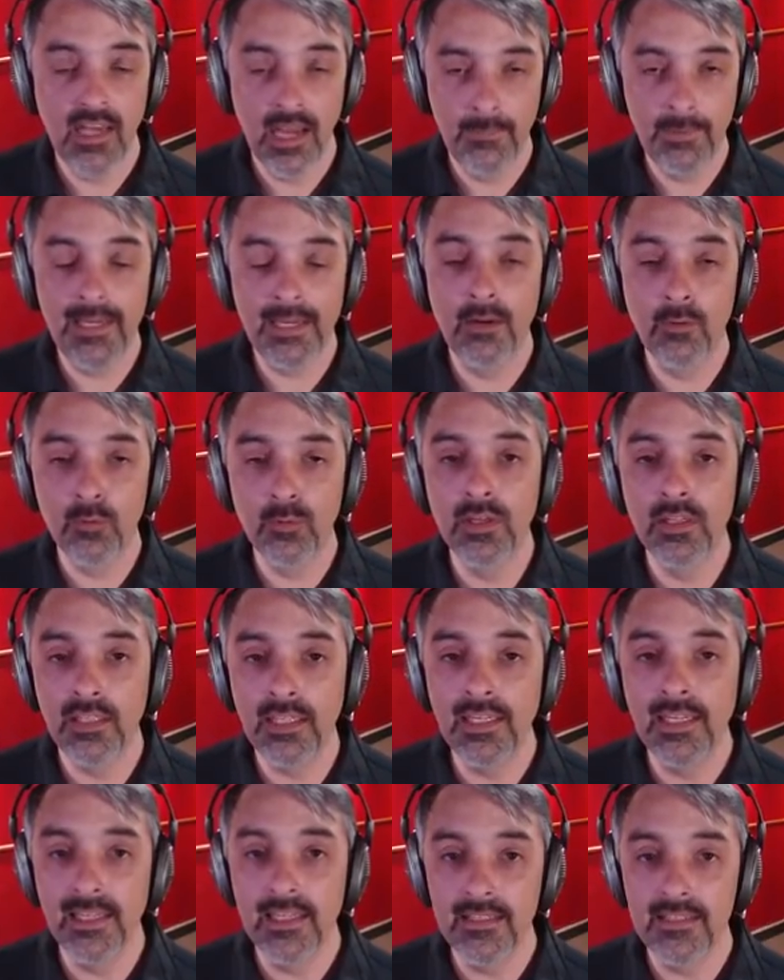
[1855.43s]
I mean, it
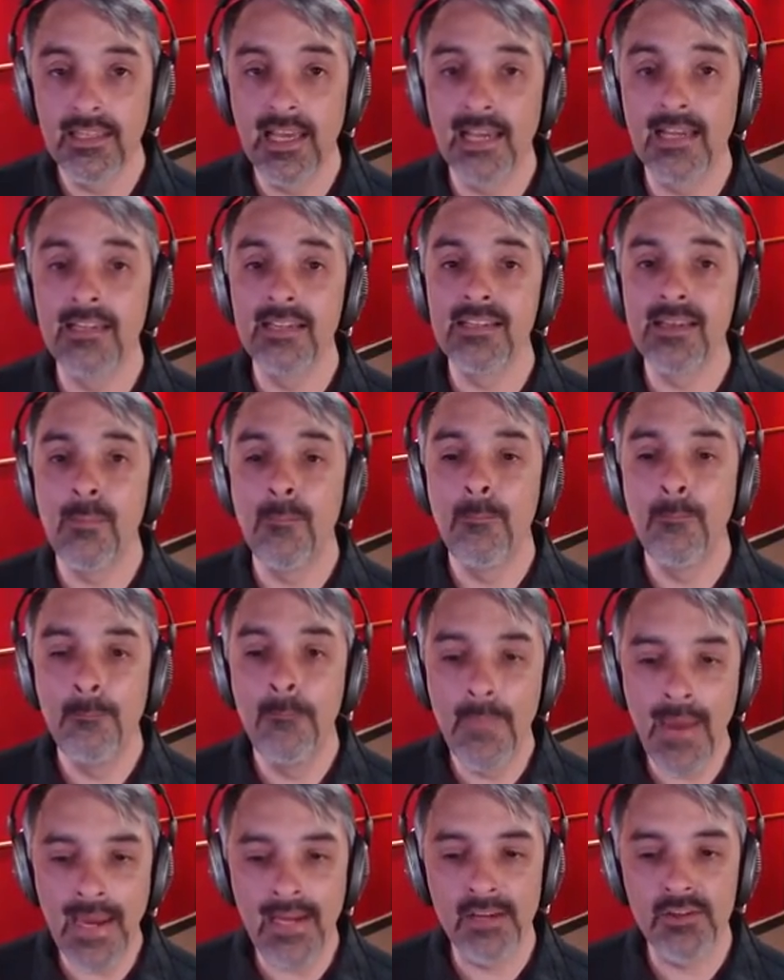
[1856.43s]
really is. That is a
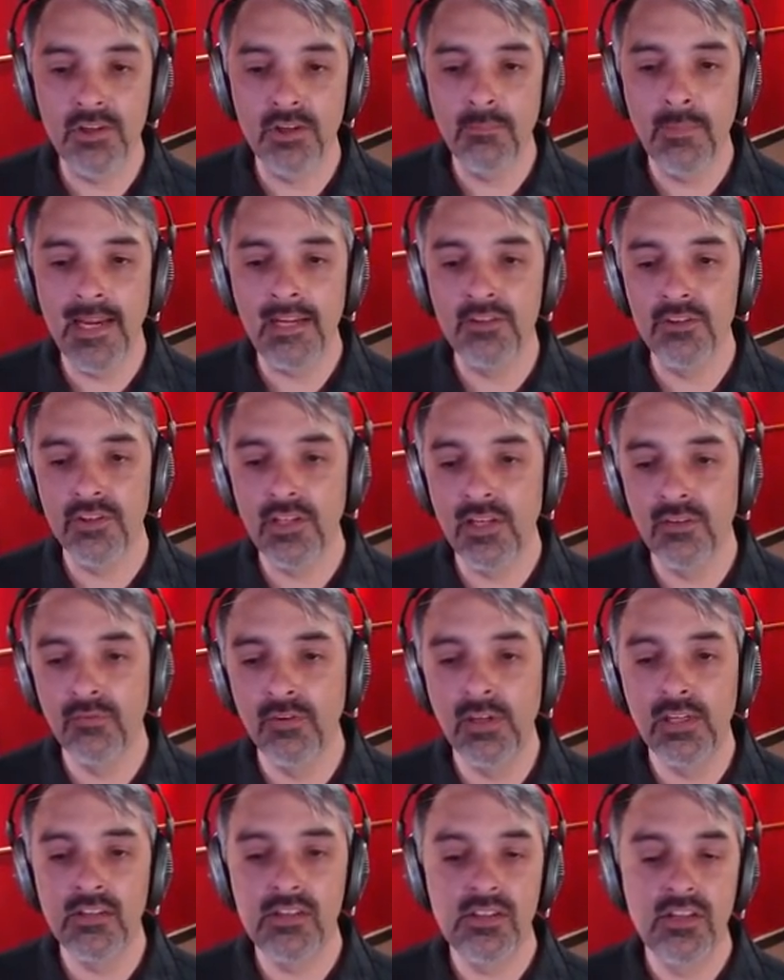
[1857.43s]
major, major
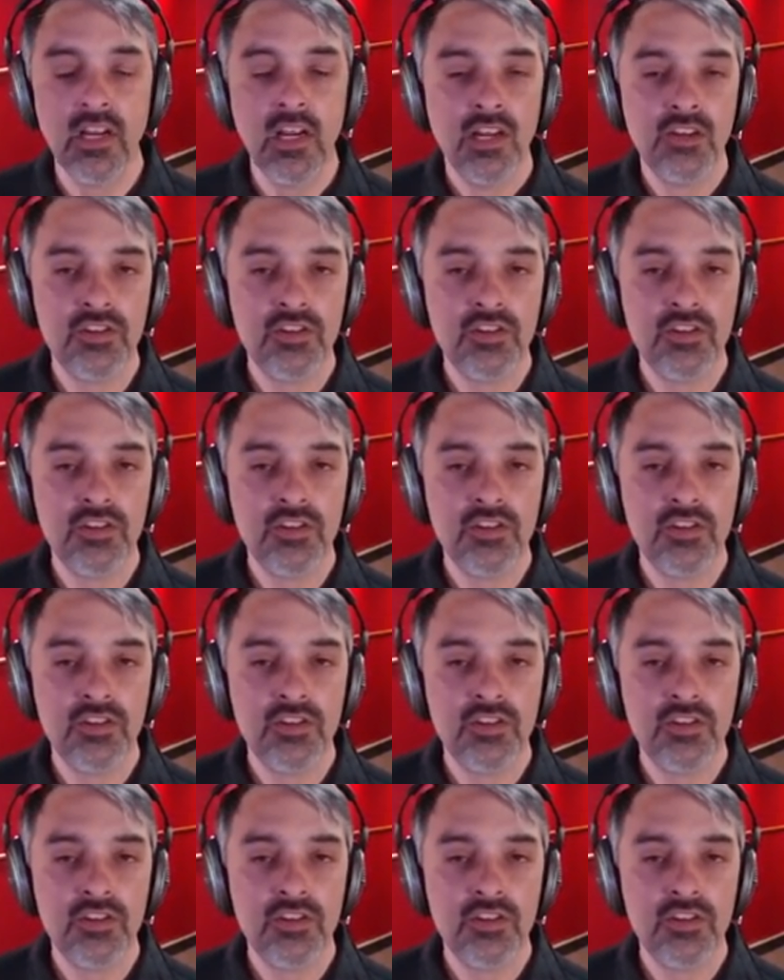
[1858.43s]
difference.